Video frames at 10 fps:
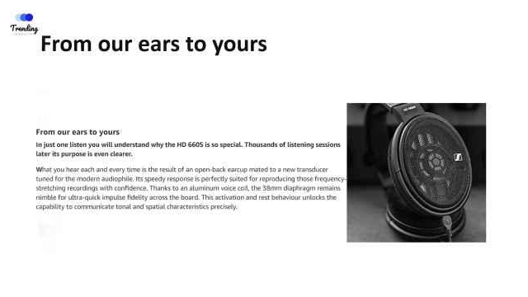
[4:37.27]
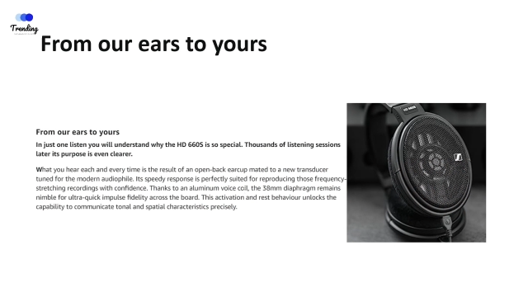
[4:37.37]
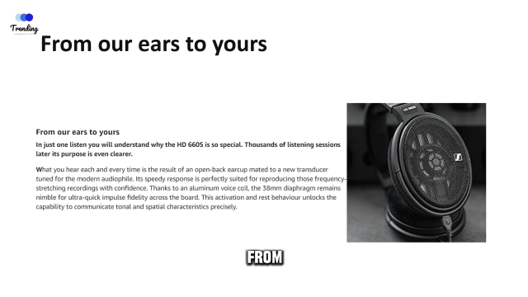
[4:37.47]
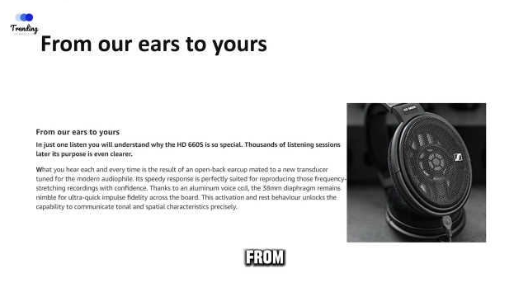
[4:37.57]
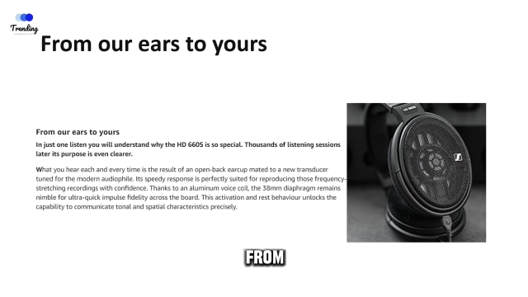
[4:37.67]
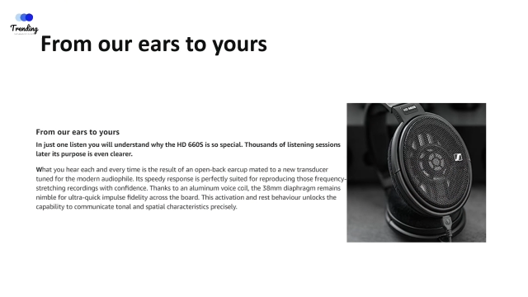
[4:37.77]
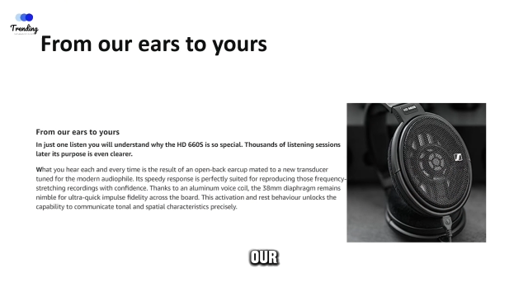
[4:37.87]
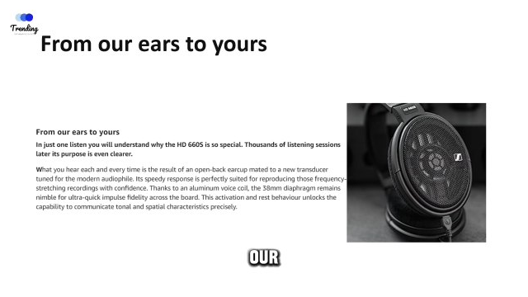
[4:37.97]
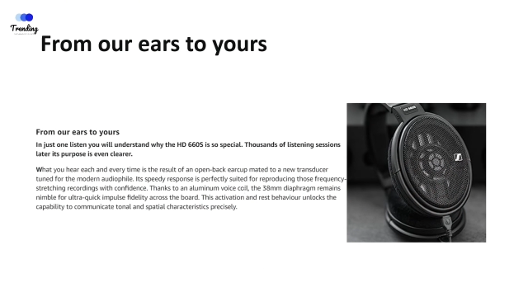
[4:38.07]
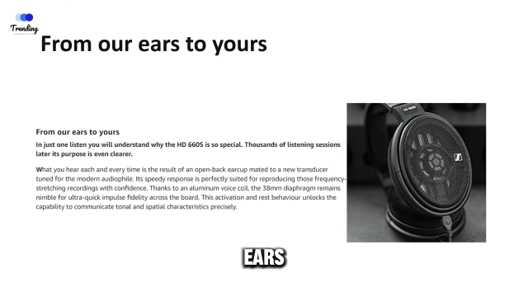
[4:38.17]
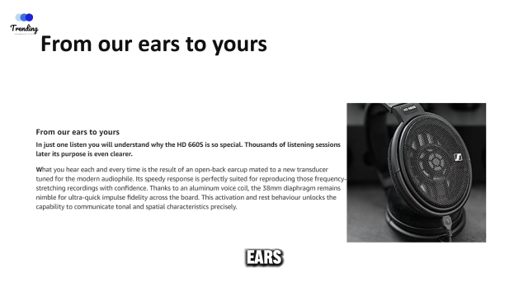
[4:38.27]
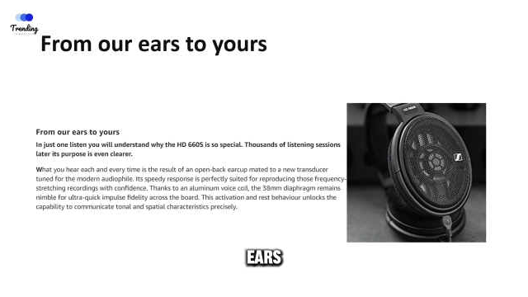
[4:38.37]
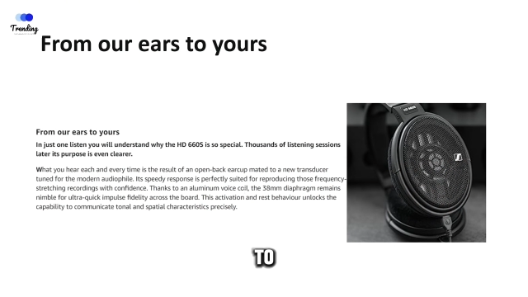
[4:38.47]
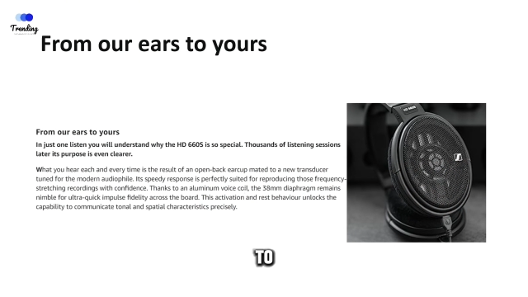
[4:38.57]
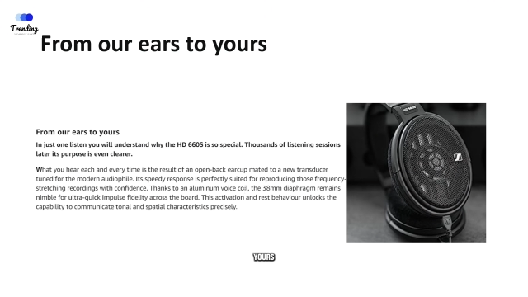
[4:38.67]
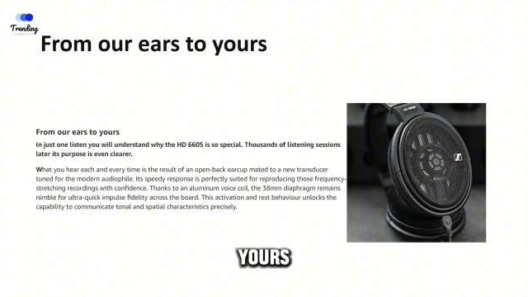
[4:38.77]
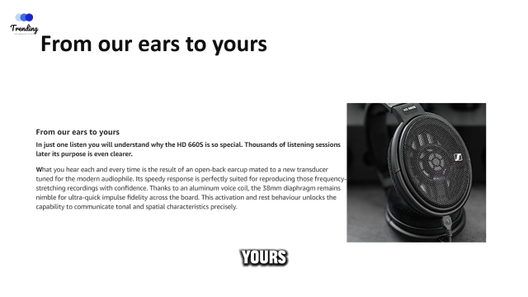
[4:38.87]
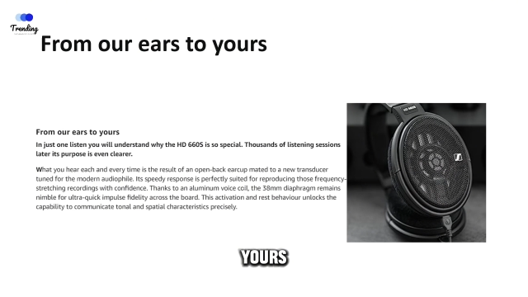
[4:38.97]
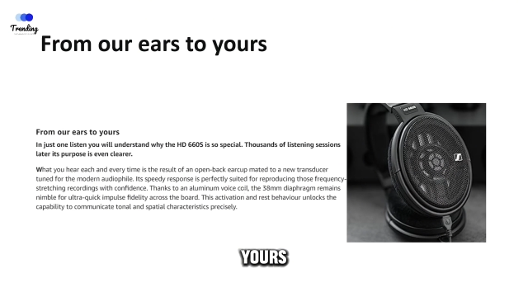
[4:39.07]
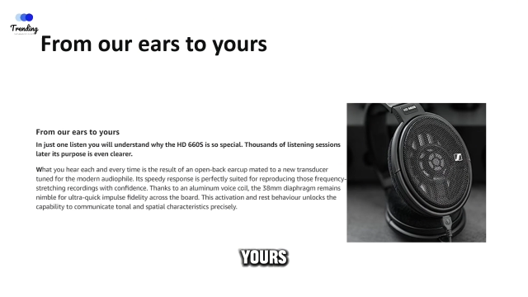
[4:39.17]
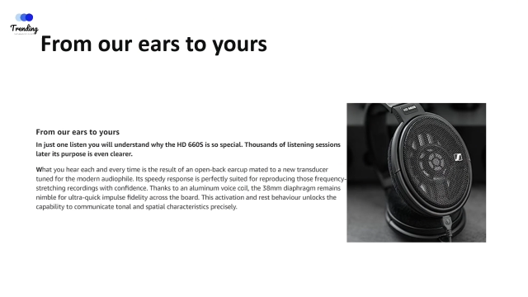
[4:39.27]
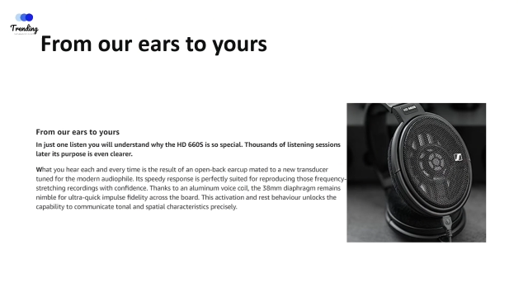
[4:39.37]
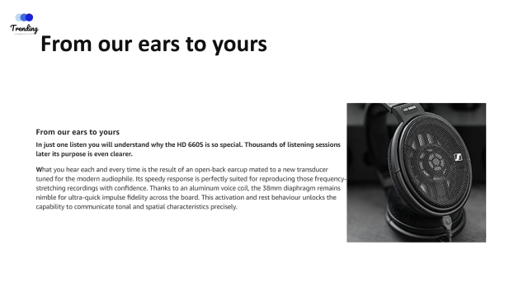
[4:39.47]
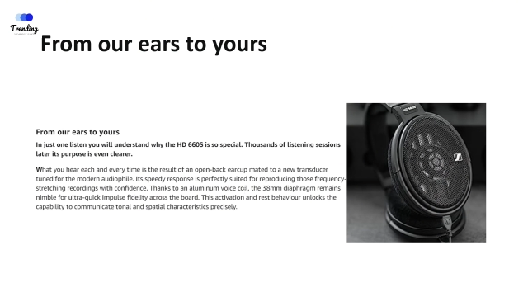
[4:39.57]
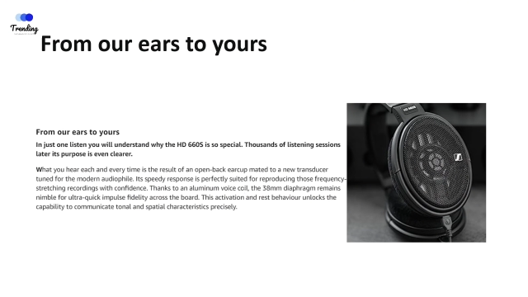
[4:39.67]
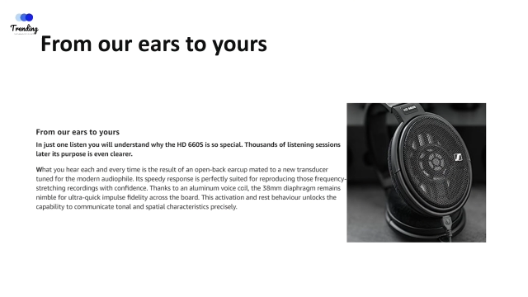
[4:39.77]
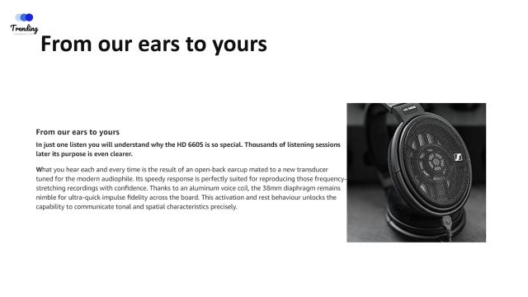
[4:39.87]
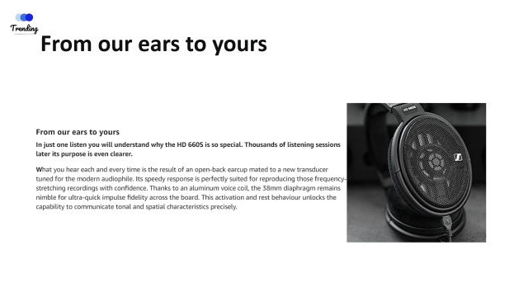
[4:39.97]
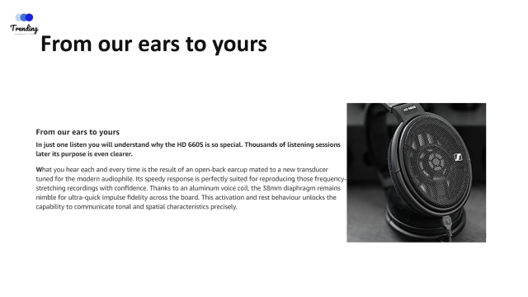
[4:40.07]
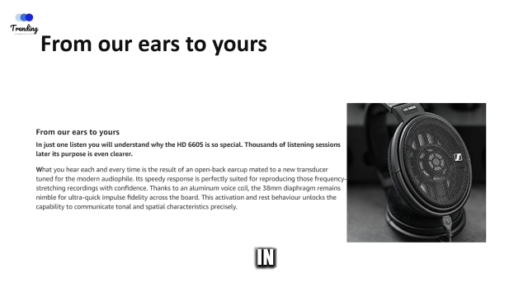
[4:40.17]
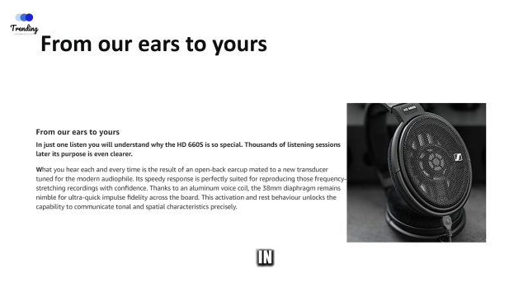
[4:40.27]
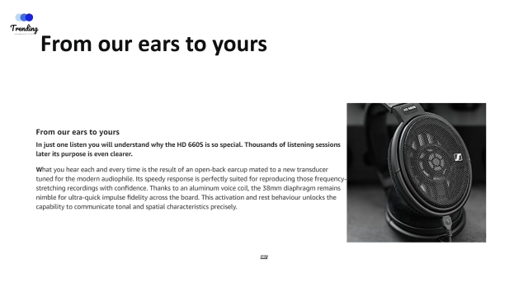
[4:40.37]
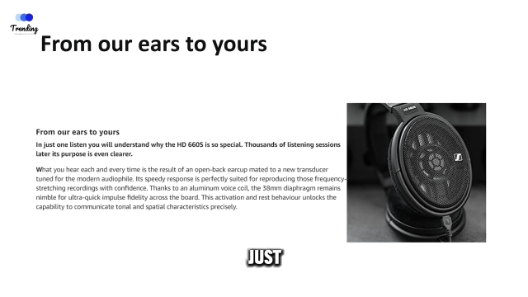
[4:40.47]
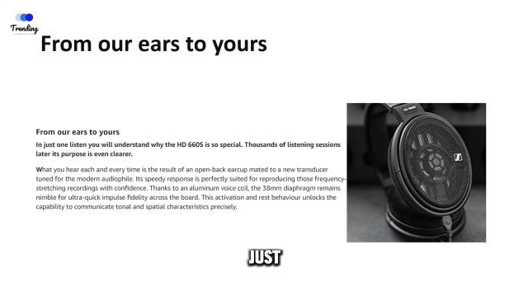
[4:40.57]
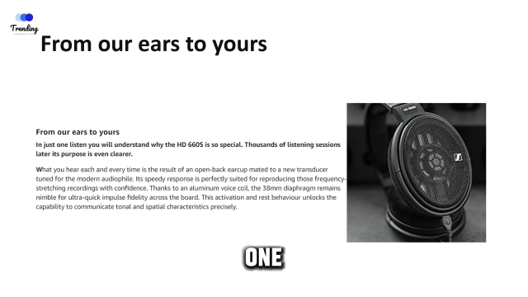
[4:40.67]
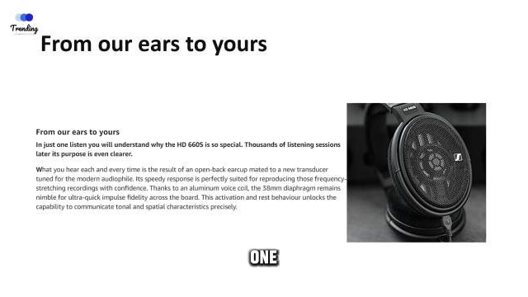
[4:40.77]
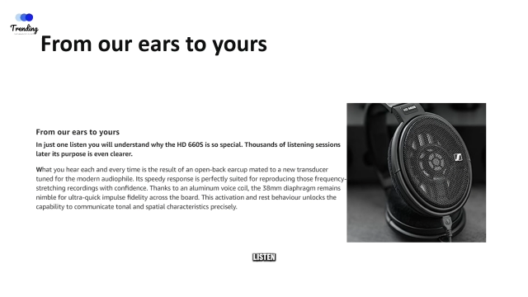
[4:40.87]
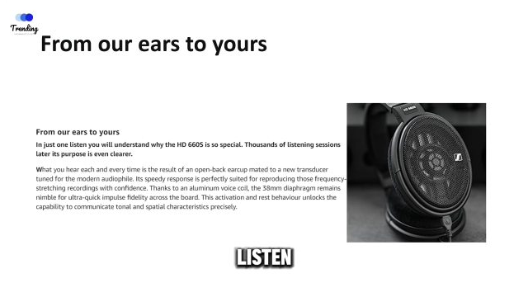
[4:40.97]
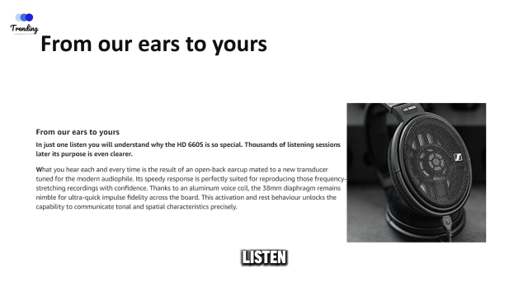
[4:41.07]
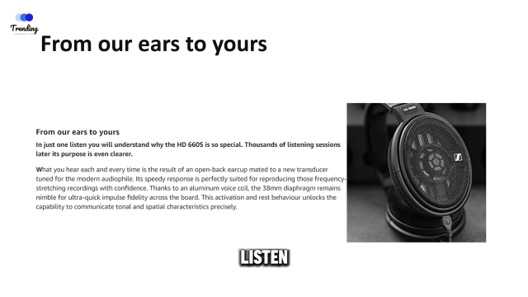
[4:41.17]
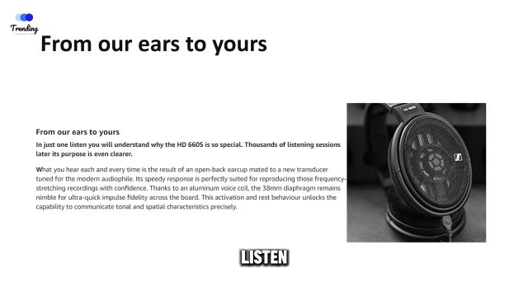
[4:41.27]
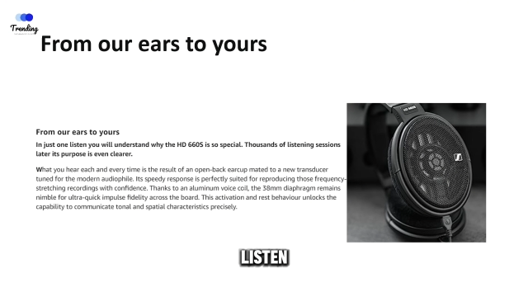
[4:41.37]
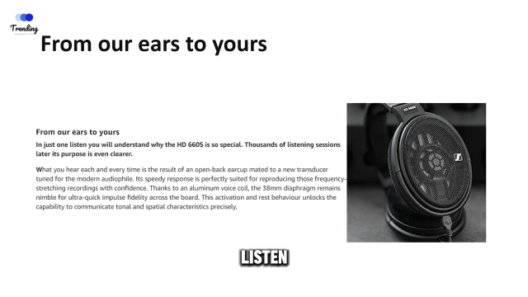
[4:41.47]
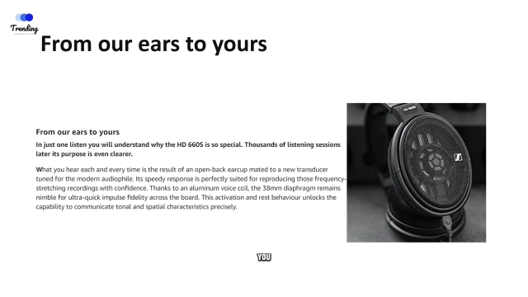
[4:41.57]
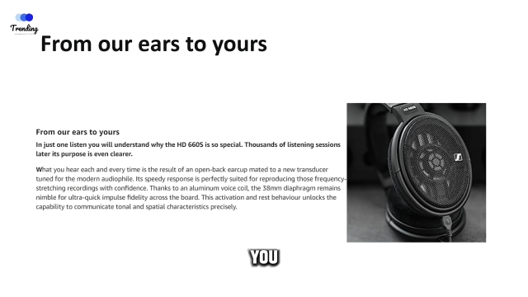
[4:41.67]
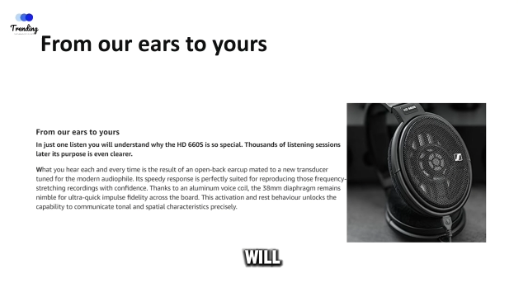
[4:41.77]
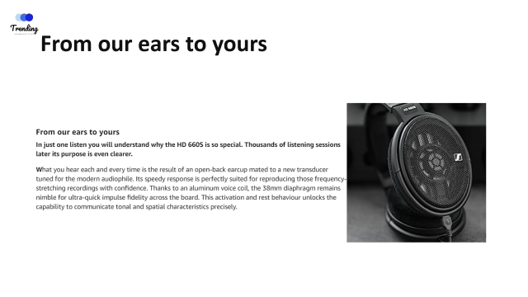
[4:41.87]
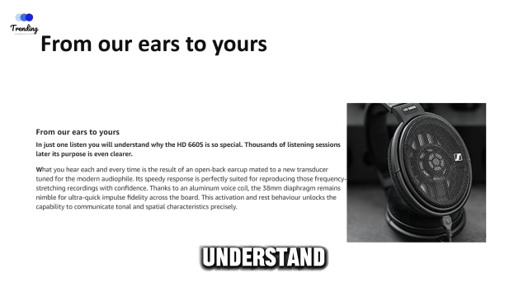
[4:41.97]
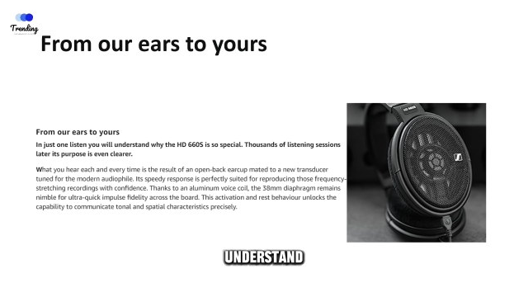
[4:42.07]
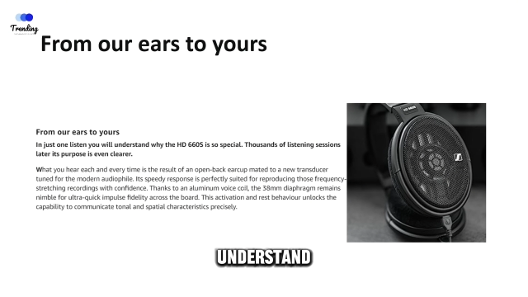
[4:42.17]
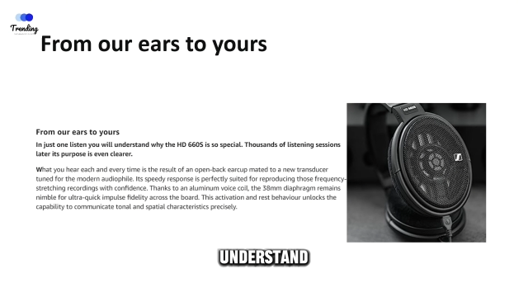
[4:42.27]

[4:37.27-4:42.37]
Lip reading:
[unreadable: no face in view]